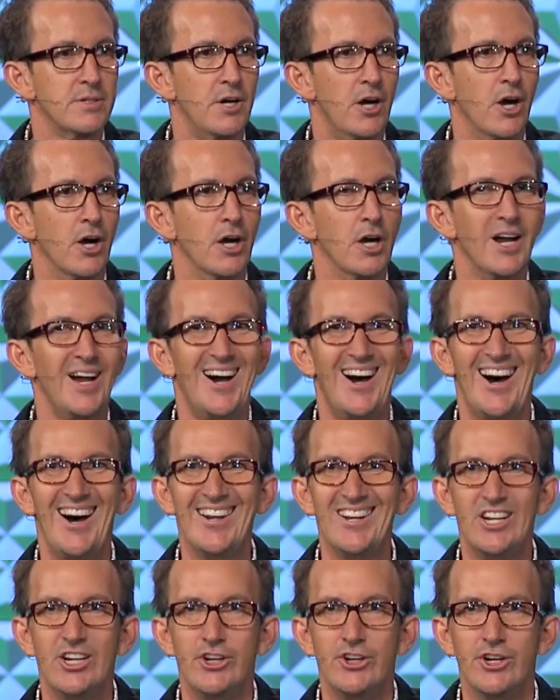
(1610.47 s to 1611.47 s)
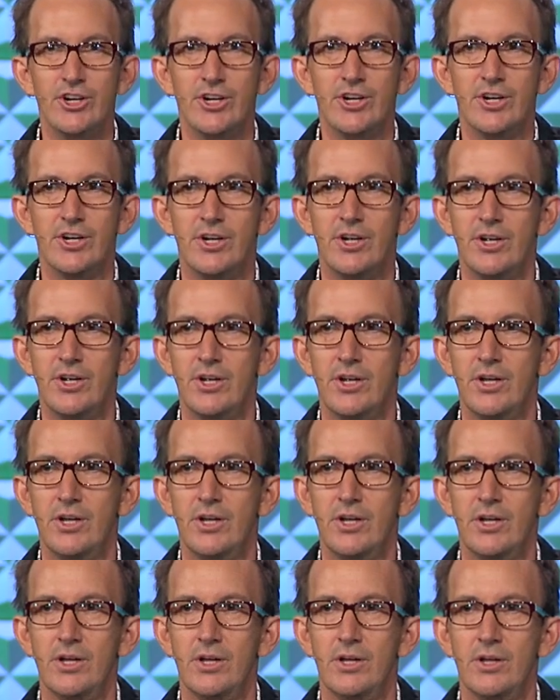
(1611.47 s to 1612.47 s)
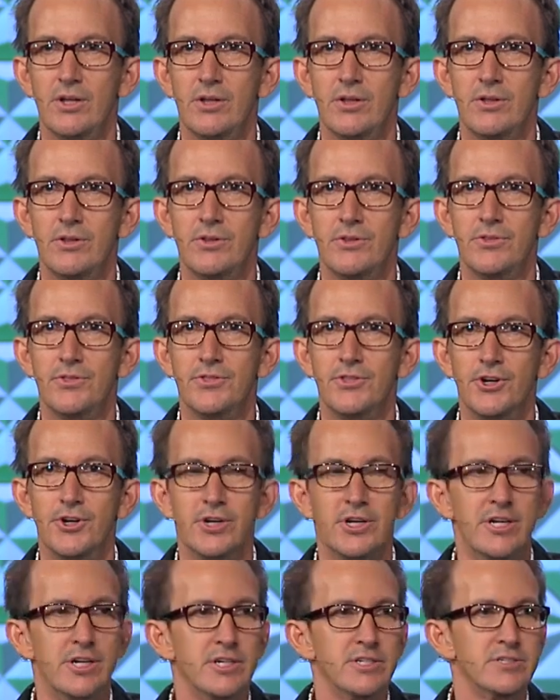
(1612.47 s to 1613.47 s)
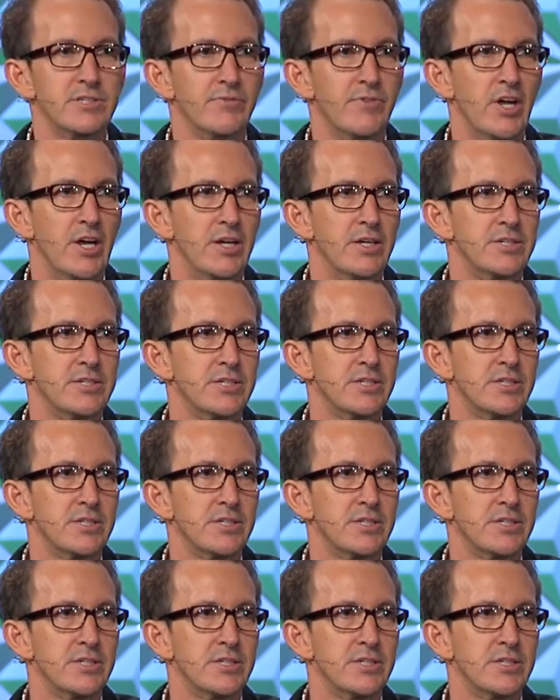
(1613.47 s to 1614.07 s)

are under 30 years of age.